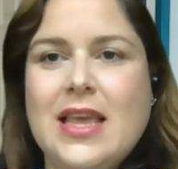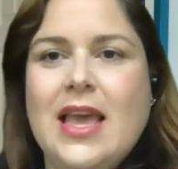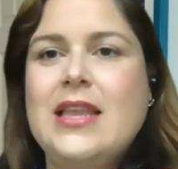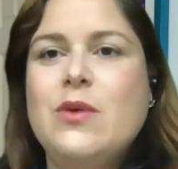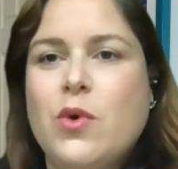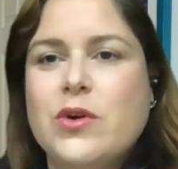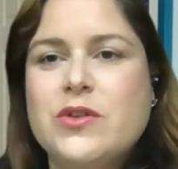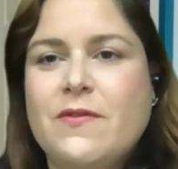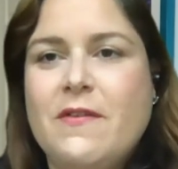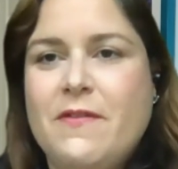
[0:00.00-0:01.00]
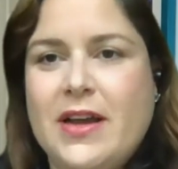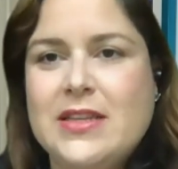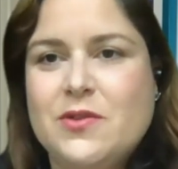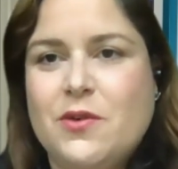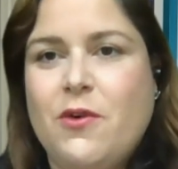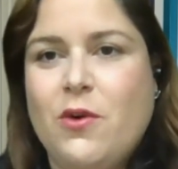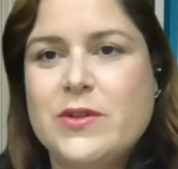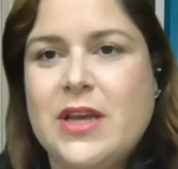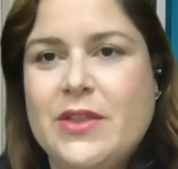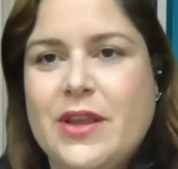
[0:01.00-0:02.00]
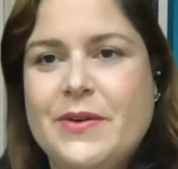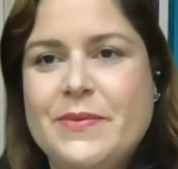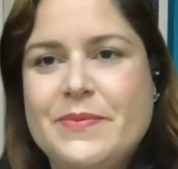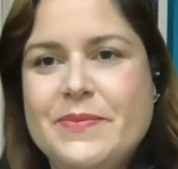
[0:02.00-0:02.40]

Any words of advice for folks out there?